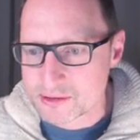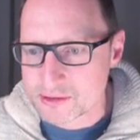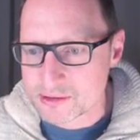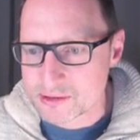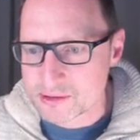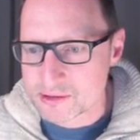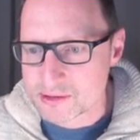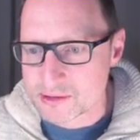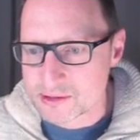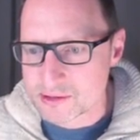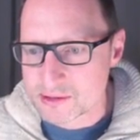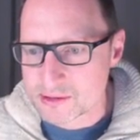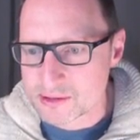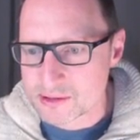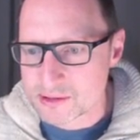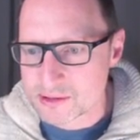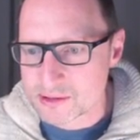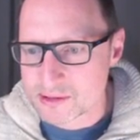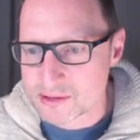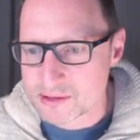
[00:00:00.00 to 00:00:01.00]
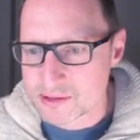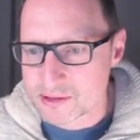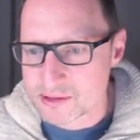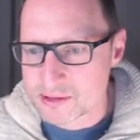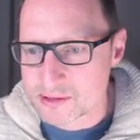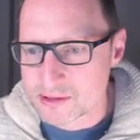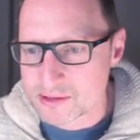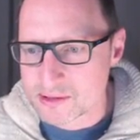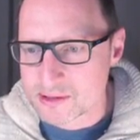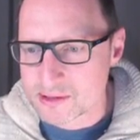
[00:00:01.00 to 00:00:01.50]

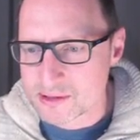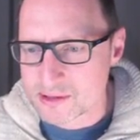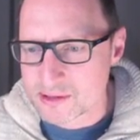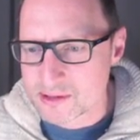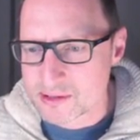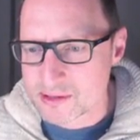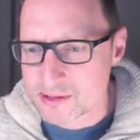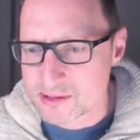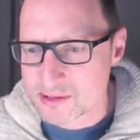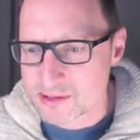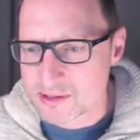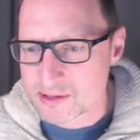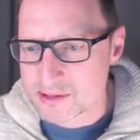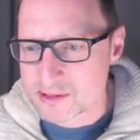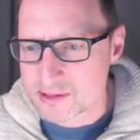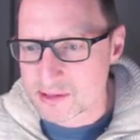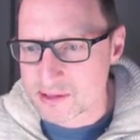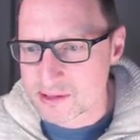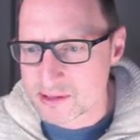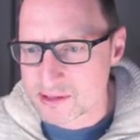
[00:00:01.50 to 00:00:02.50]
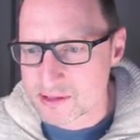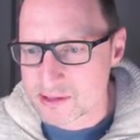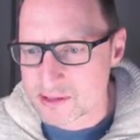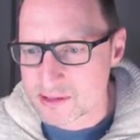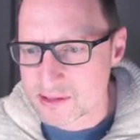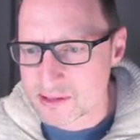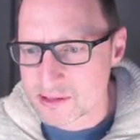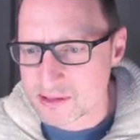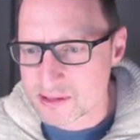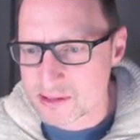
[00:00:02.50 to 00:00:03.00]

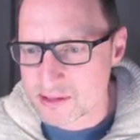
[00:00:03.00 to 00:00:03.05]
No one is speaking in this clip.